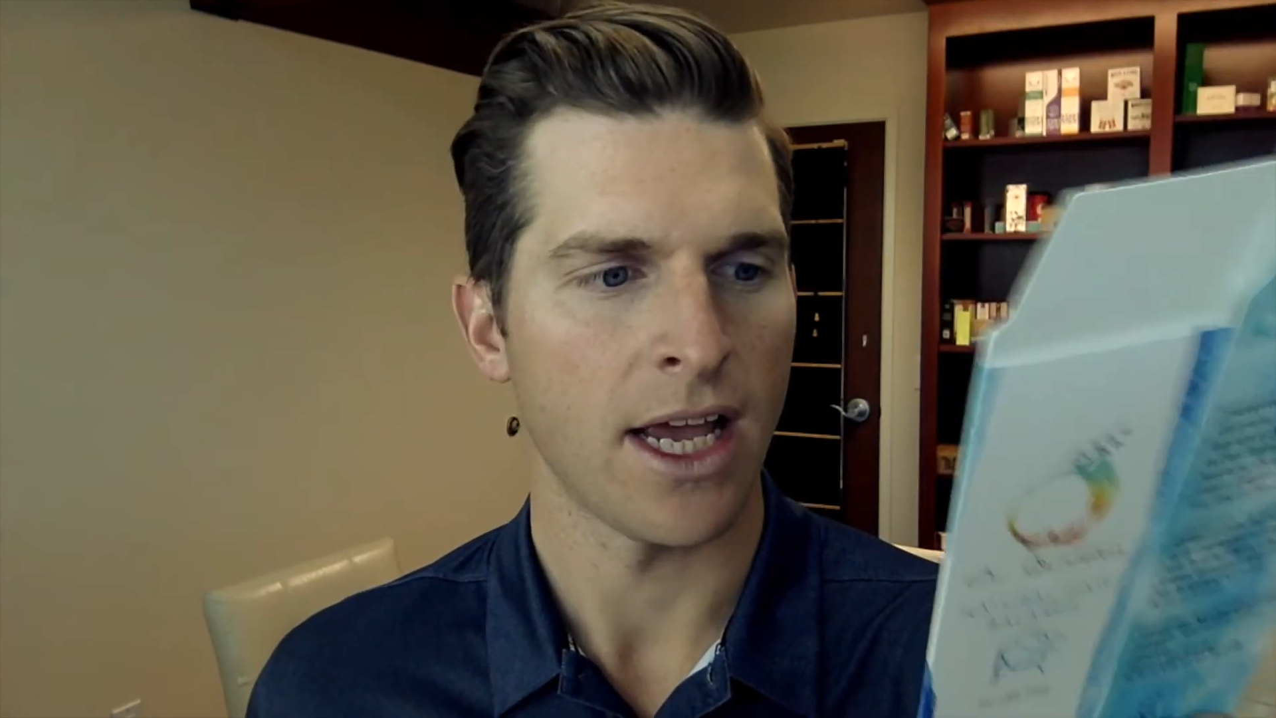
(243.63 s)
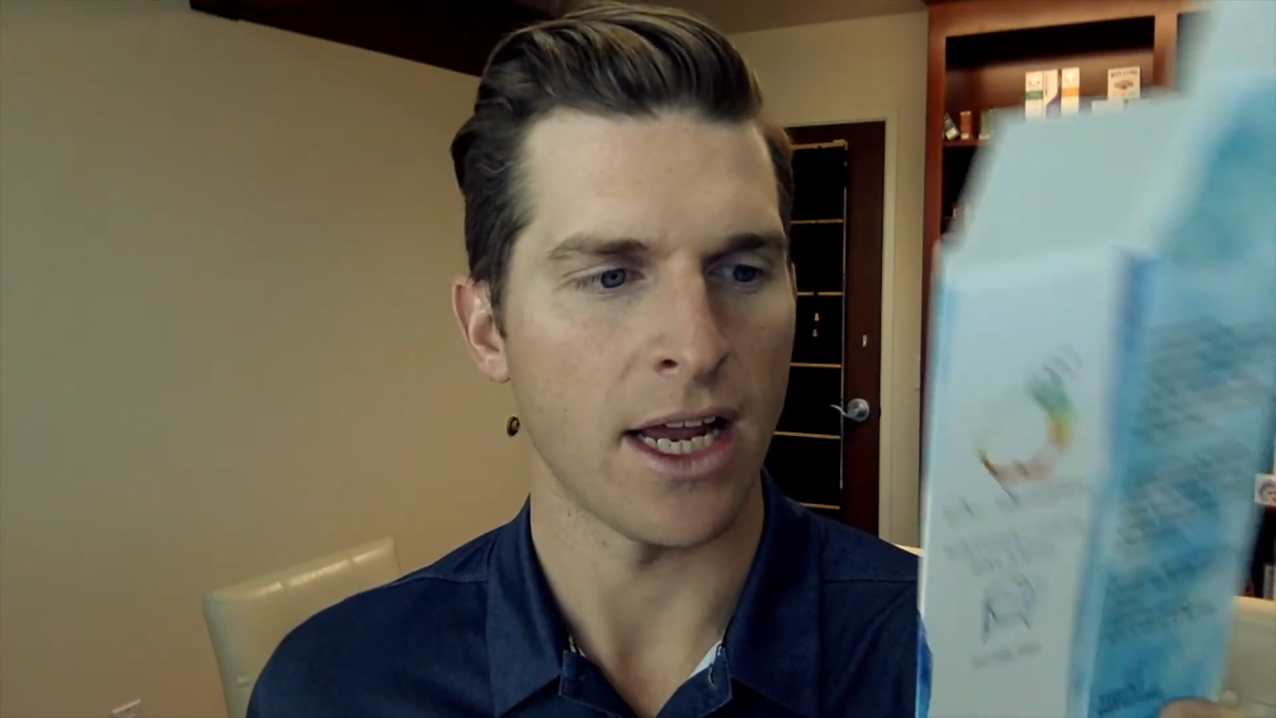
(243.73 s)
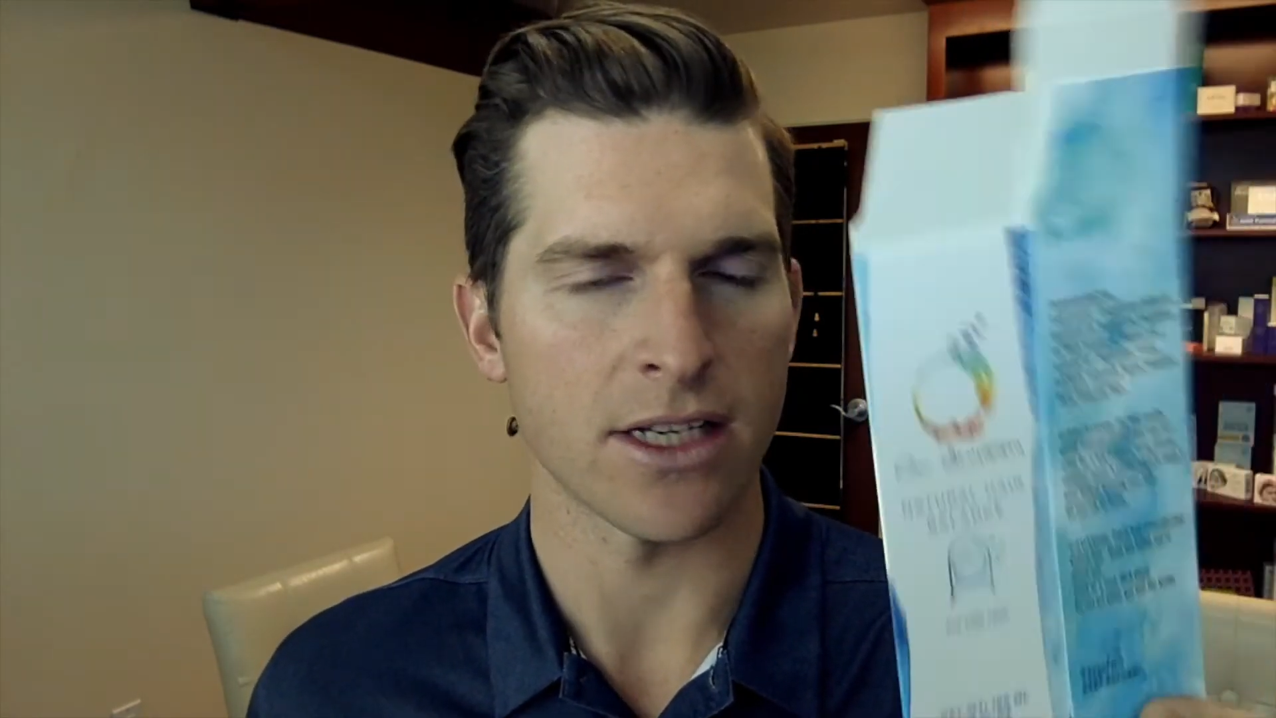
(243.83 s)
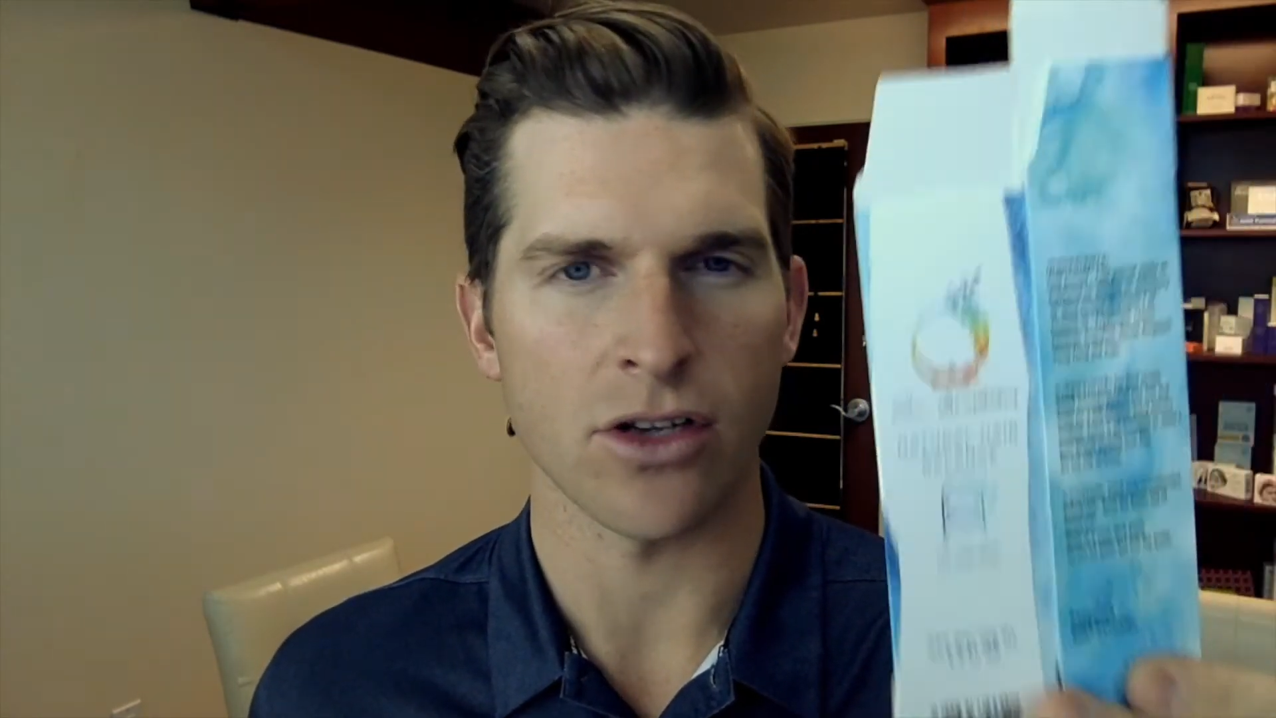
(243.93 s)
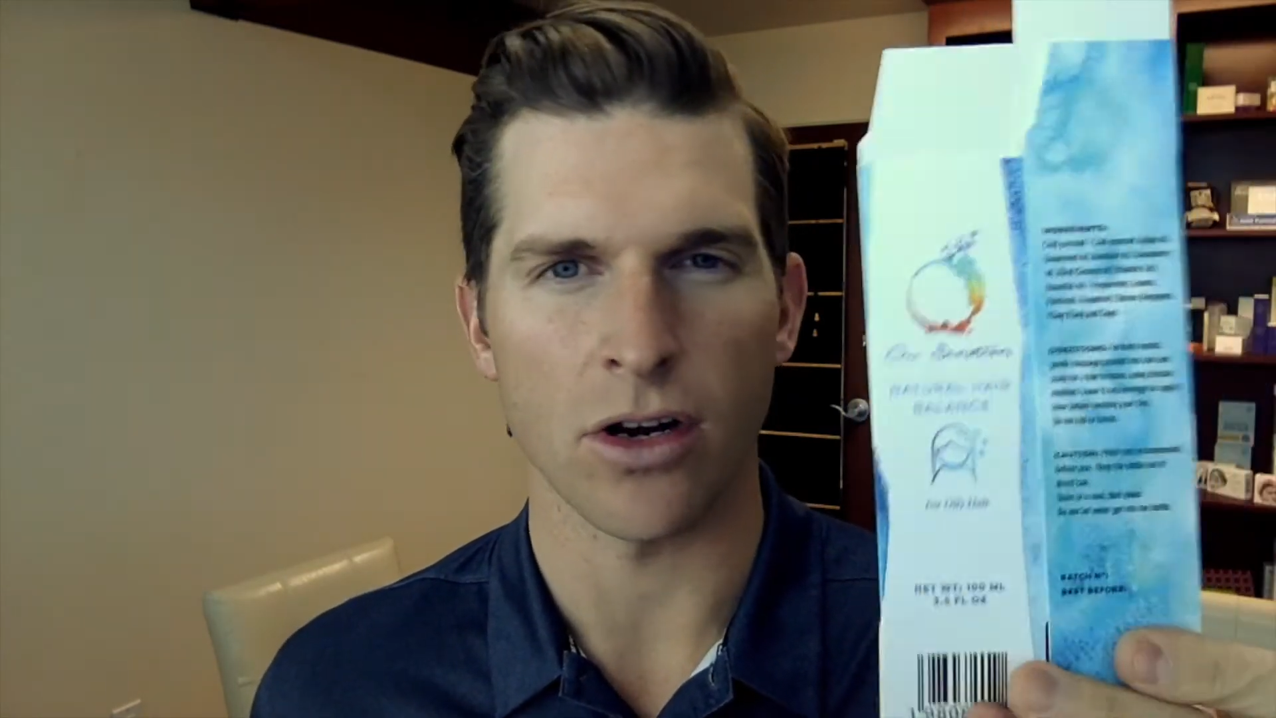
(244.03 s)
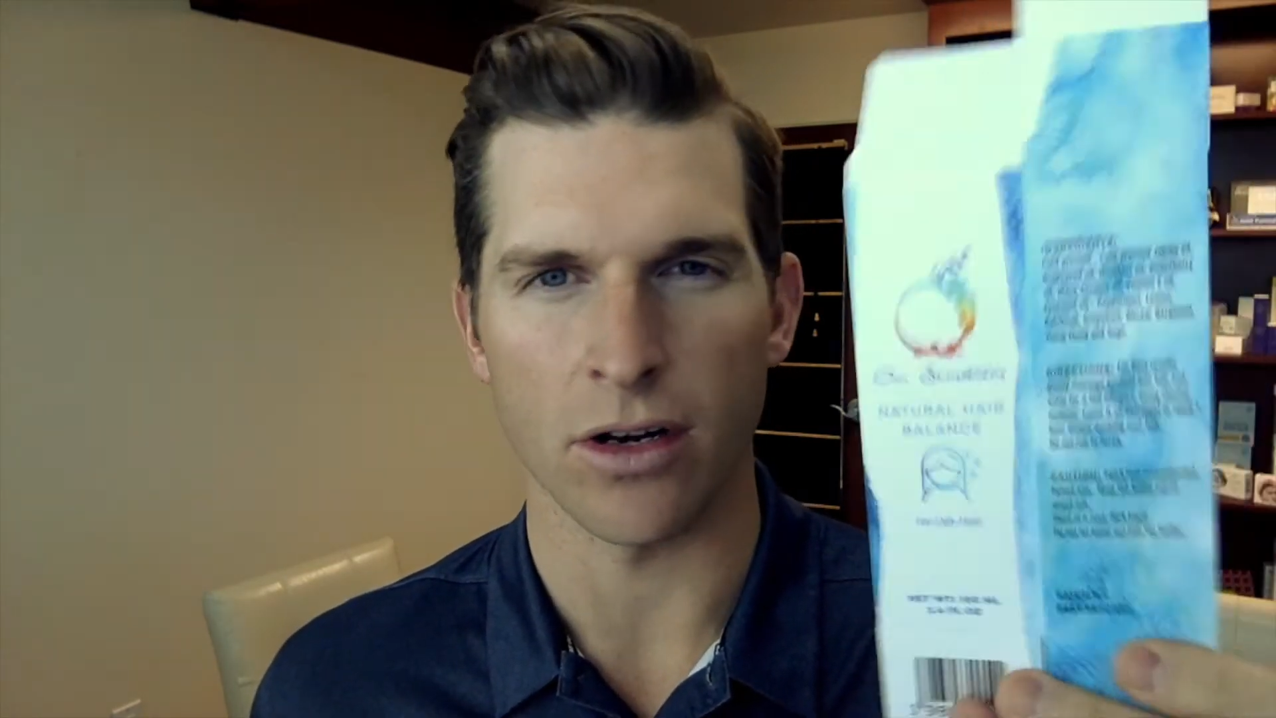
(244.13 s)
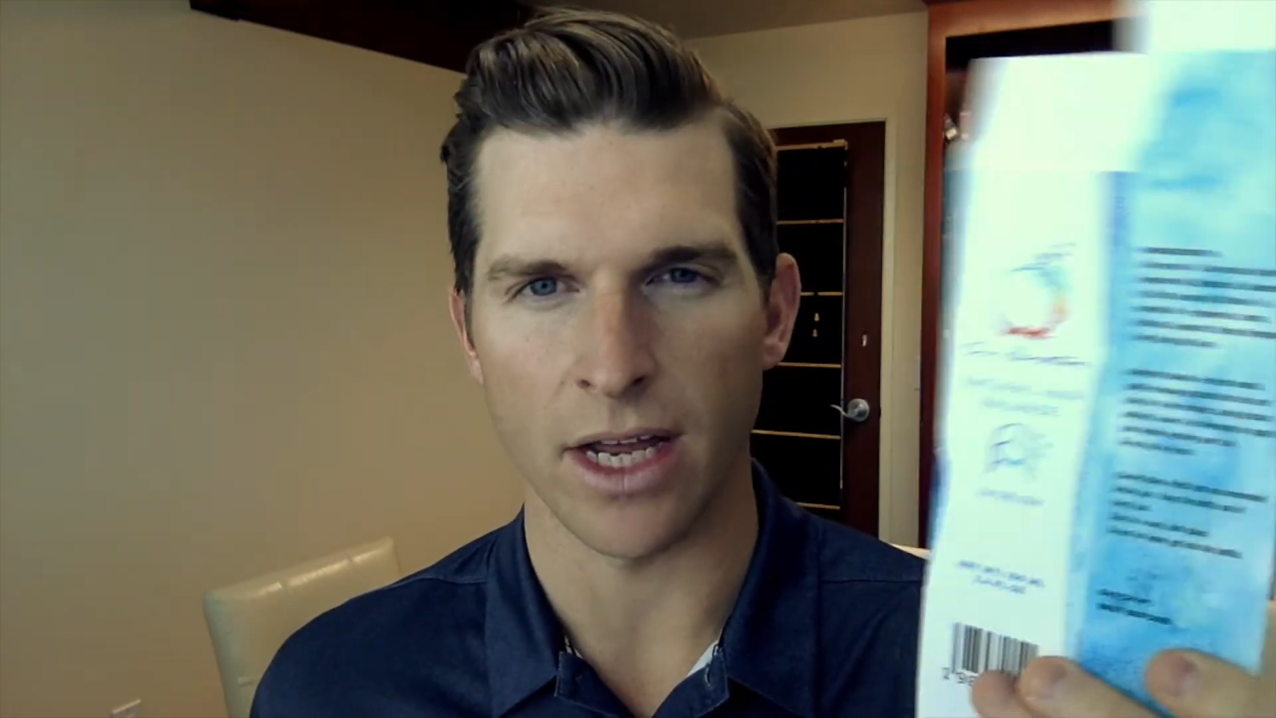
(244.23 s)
and it's on our